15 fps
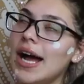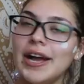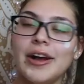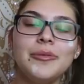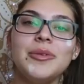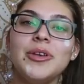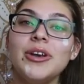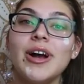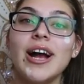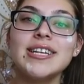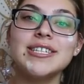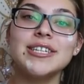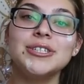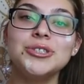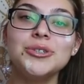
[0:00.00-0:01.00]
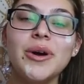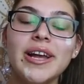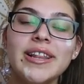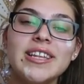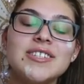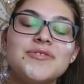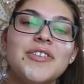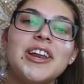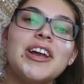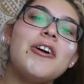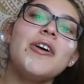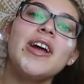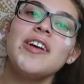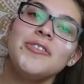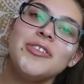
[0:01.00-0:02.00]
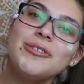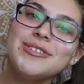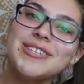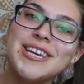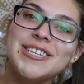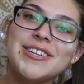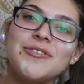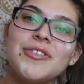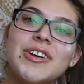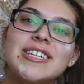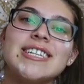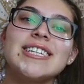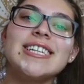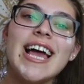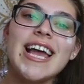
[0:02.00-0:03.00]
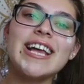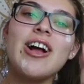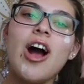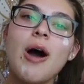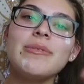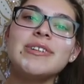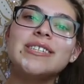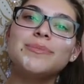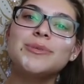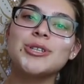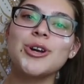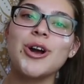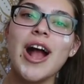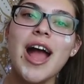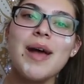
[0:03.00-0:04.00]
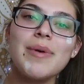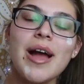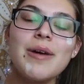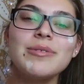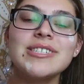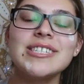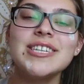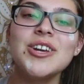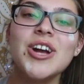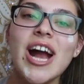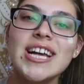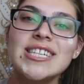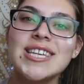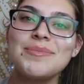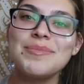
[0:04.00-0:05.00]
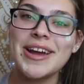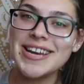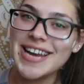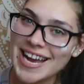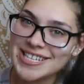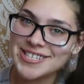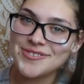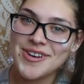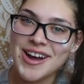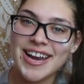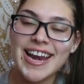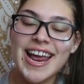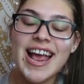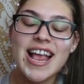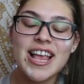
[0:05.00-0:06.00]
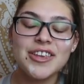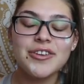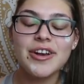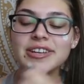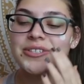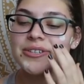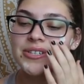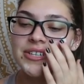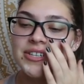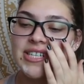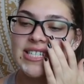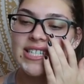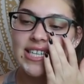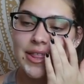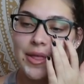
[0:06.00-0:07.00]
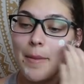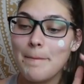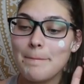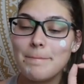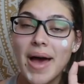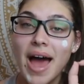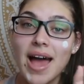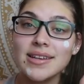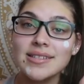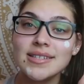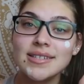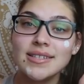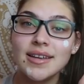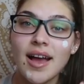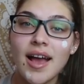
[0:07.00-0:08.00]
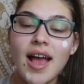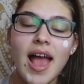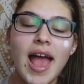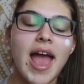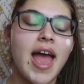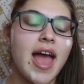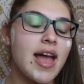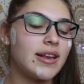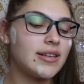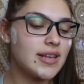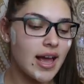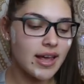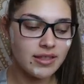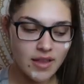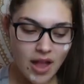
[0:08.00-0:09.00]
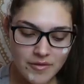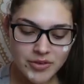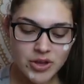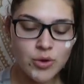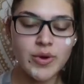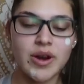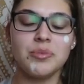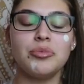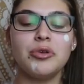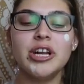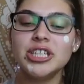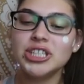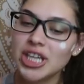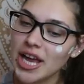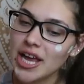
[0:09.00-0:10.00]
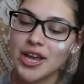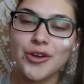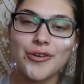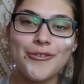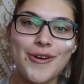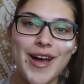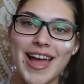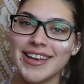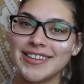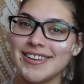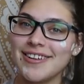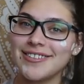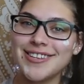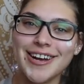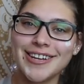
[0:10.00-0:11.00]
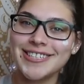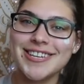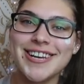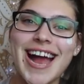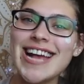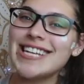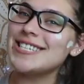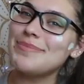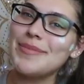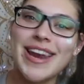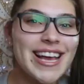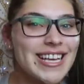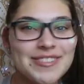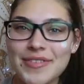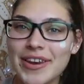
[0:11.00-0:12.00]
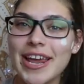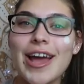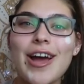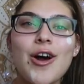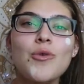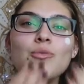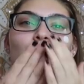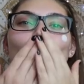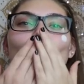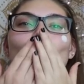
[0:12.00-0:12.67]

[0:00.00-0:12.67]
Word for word: I hope that you guys enjoyed this video. If you did, don't forget to like, comment, subscribe. I will see you guys in my next one. You guys are seriously the best, and I love you and appreciate you, and I'll talk to you guys in my next video.